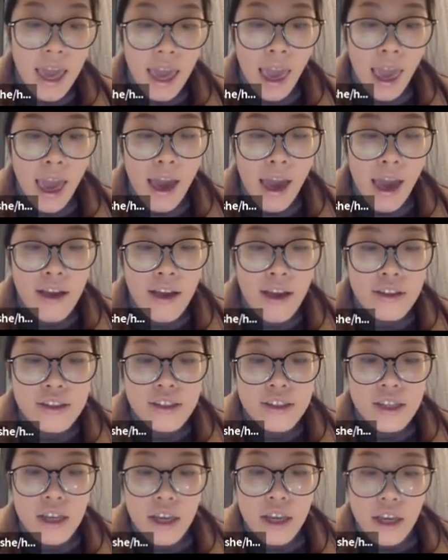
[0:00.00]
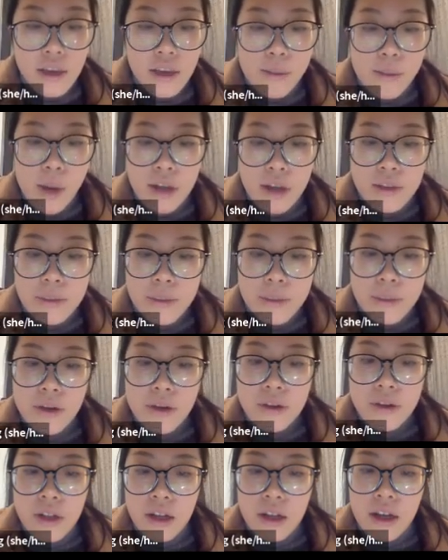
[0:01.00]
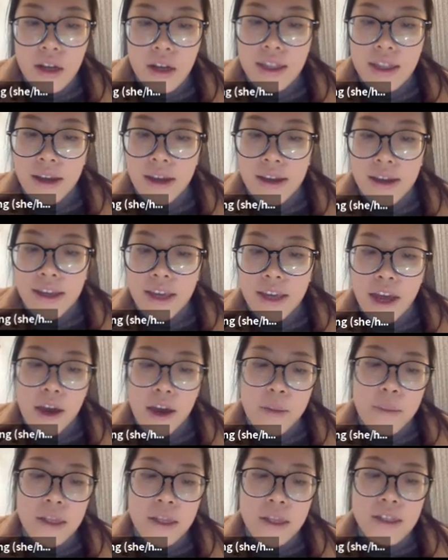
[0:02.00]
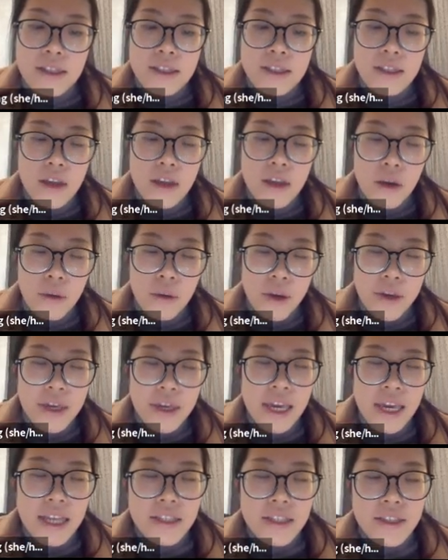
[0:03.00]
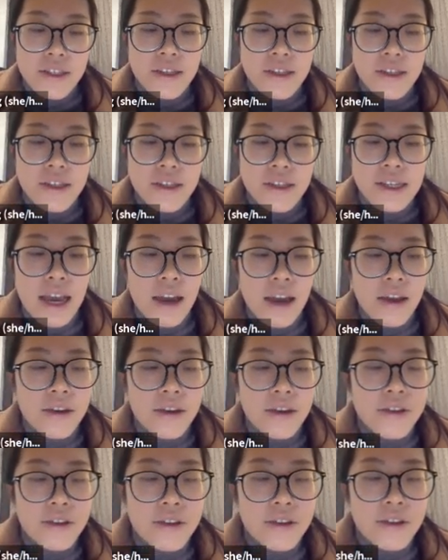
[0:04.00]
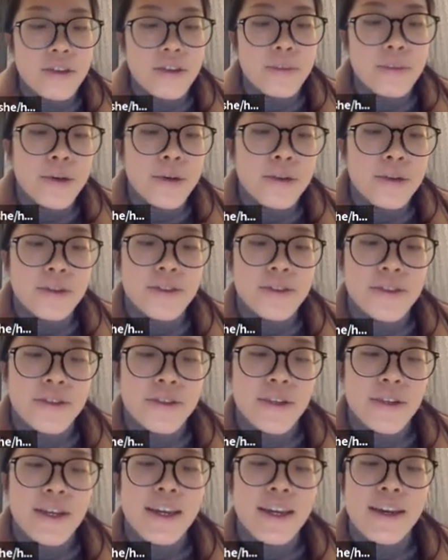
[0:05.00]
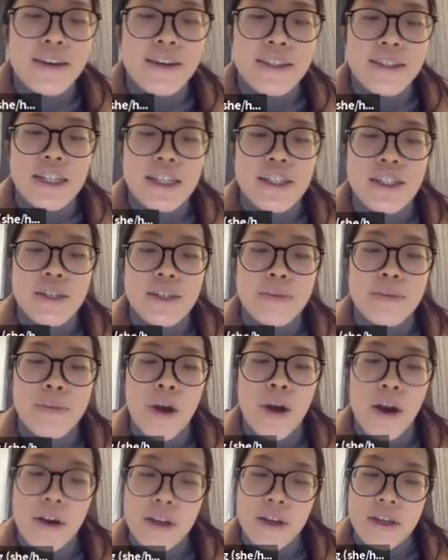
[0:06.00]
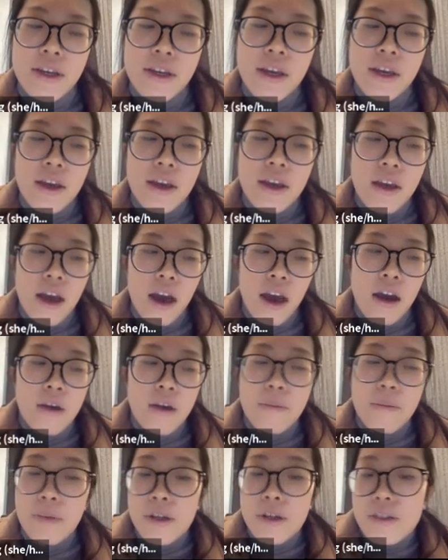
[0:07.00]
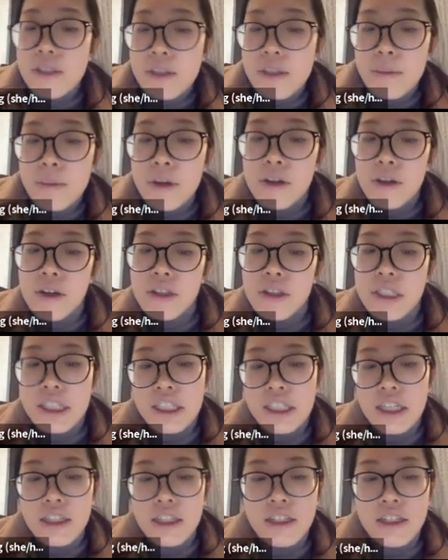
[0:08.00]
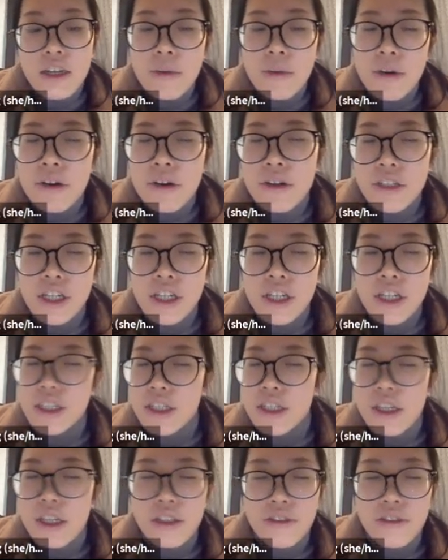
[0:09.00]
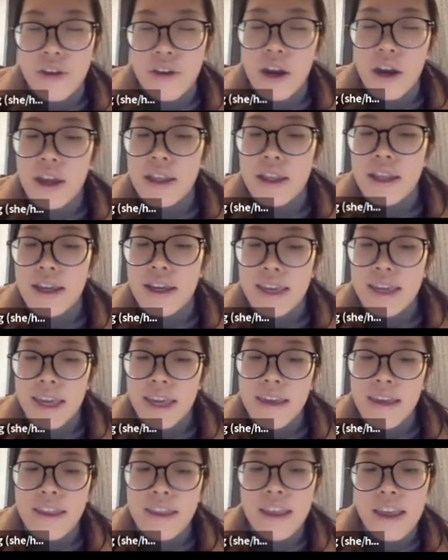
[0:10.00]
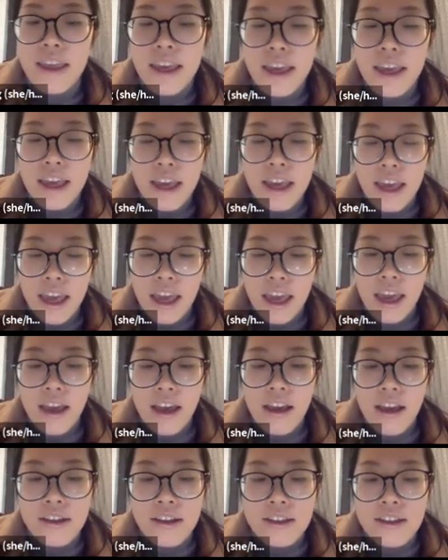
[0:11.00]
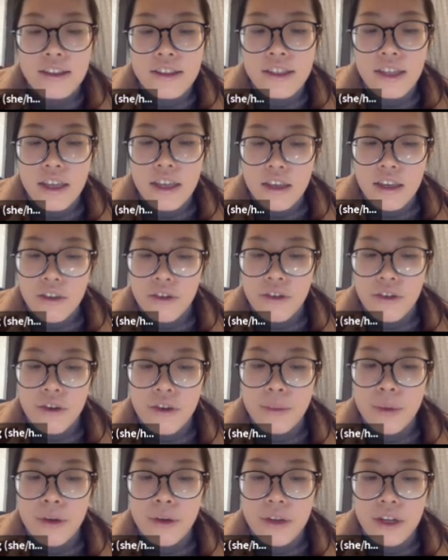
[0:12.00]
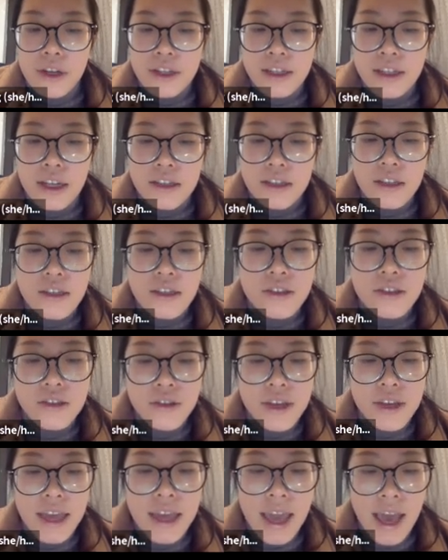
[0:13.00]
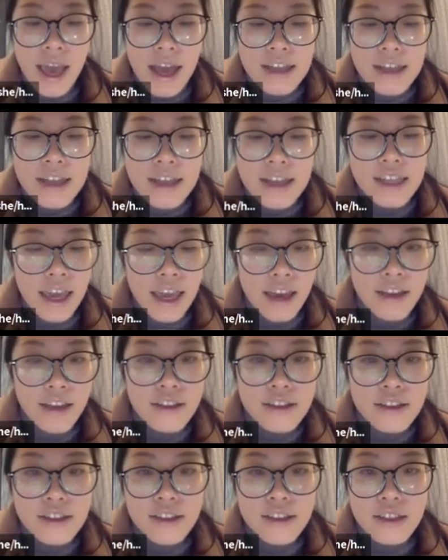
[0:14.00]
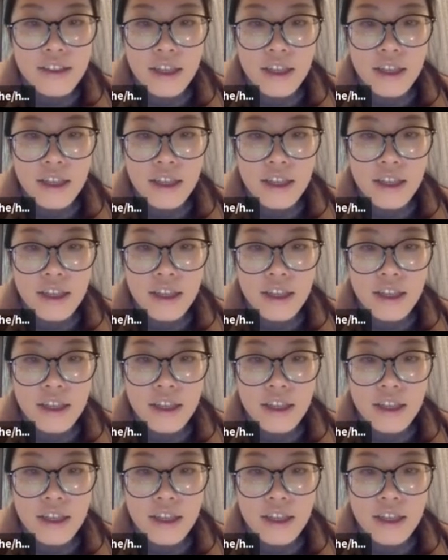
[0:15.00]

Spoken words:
And multiple line comments, what you can do is that you need to put 3 quotation mark. Both single quotation, double quotation is fine again. And you will put another 3 at the end.